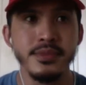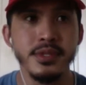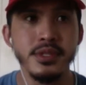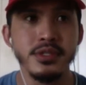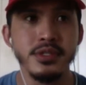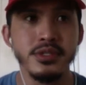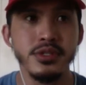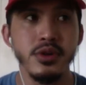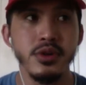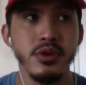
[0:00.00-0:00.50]

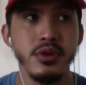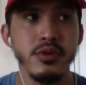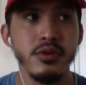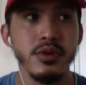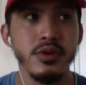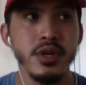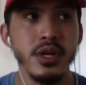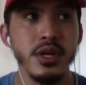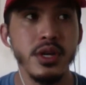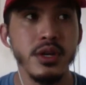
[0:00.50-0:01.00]
So
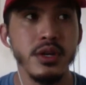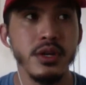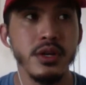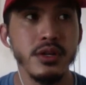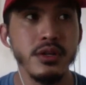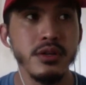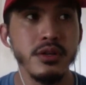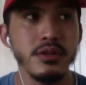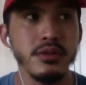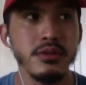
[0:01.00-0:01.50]

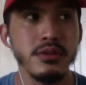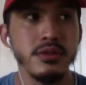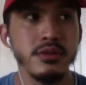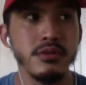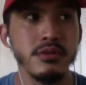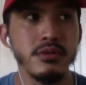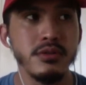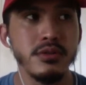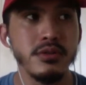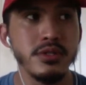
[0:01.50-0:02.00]

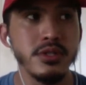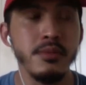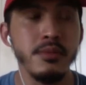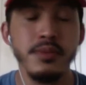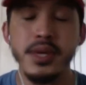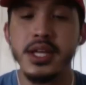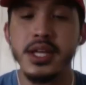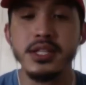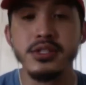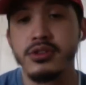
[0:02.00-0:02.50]
some
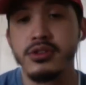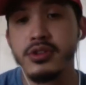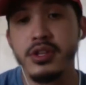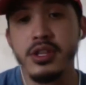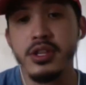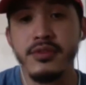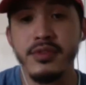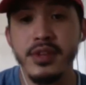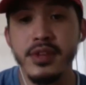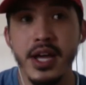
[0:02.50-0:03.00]
kids couldn't
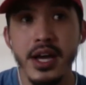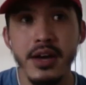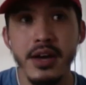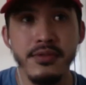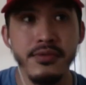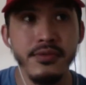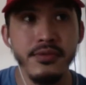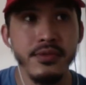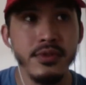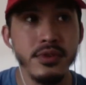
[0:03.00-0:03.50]
even have
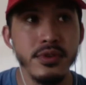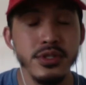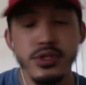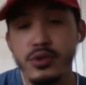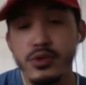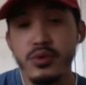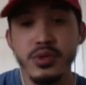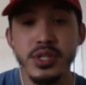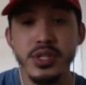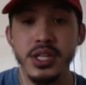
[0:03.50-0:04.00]

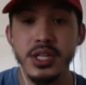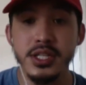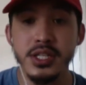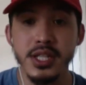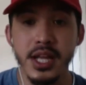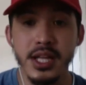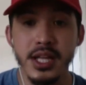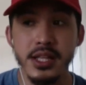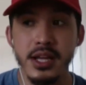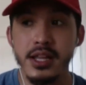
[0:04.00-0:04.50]
school dinners
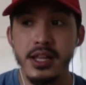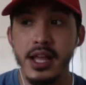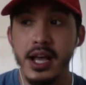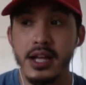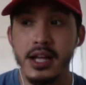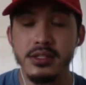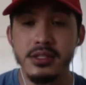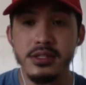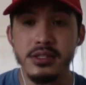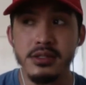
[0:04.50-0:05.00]
like that. They
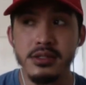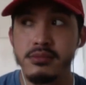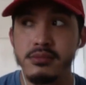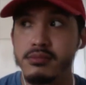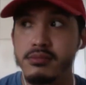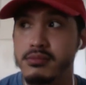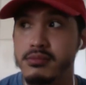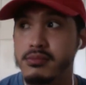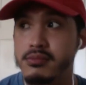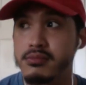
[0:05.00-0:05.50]
had to
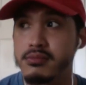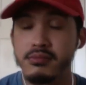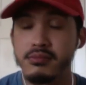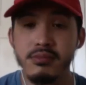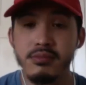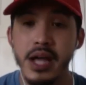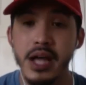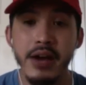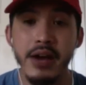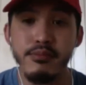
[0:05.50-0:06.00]

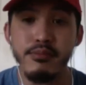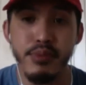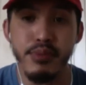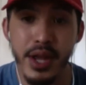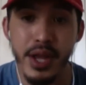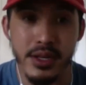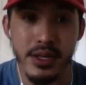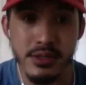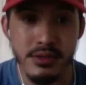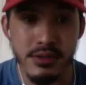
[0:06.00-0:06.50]
have
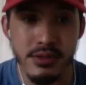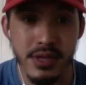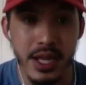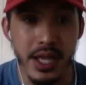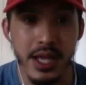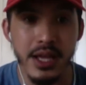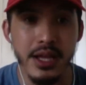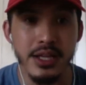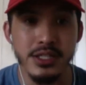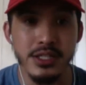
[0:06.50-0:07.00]
bread, like
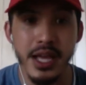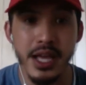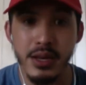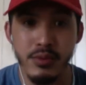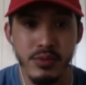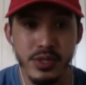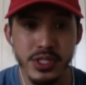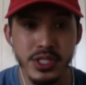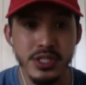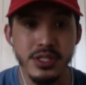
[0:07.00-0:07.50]

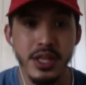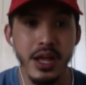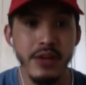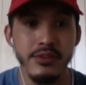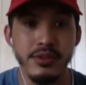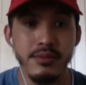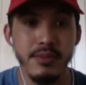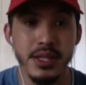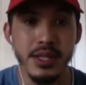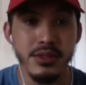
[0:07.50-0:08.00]
sandwiches. They had
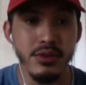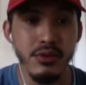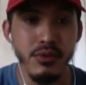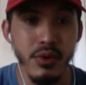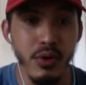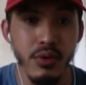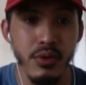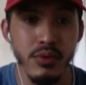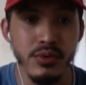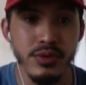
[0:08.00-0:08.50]
to make their
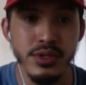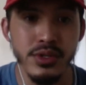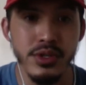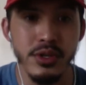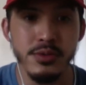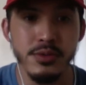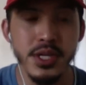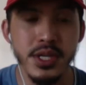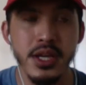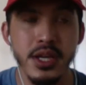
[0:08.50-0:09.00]
own. You know what
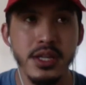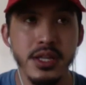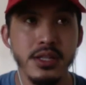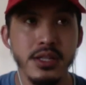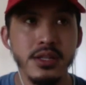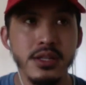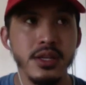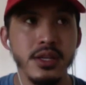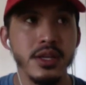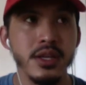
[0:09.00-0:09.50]
I'm saying?
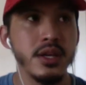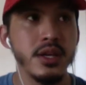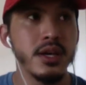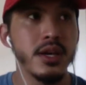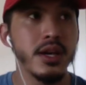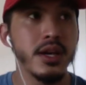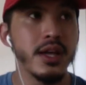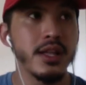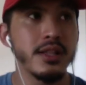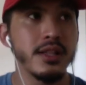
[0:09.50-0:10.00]

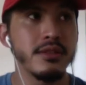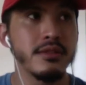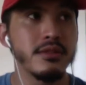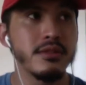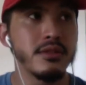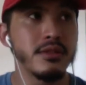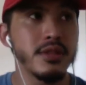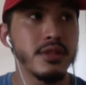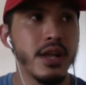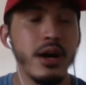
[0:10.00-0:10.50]
And
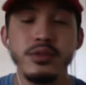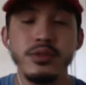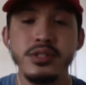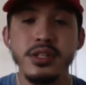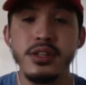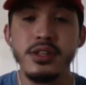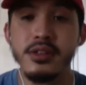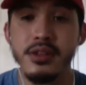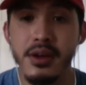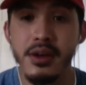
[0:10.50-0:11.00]
that was
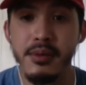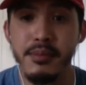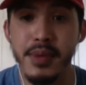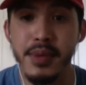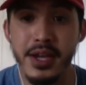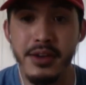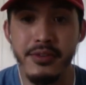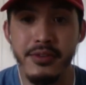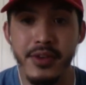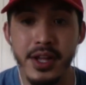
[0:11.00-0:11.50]
a
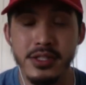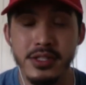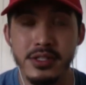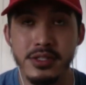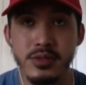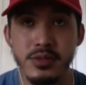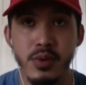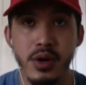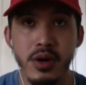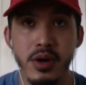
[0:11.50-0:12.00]
big effect as
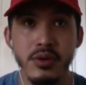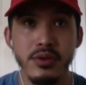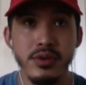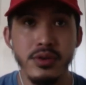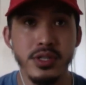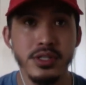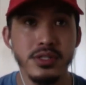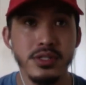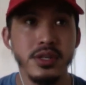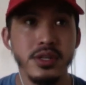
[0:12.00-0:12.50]
well,
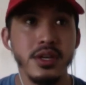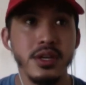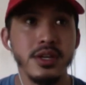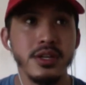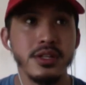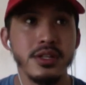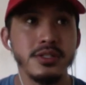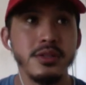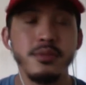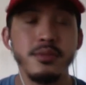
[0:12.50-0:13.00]
because
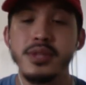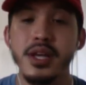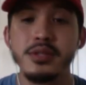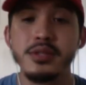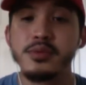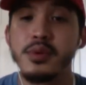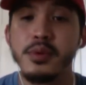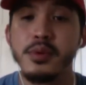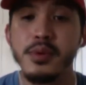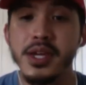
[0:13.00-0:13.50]
sometimes
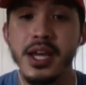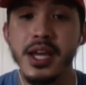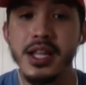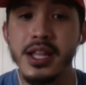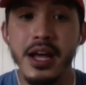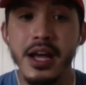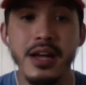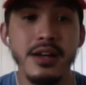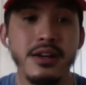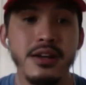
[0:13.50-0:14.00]
when we get that